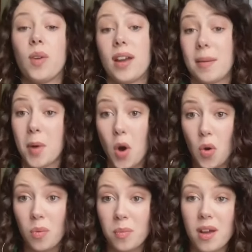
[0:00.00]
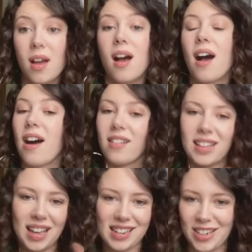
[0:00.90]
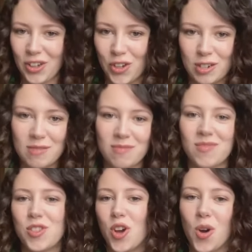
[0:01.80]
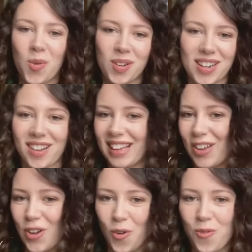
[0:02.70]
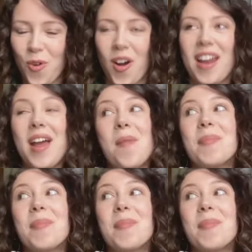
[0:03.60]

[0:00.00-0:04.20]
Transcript: When I'm home, I'll get in a good zone and I'll go for it.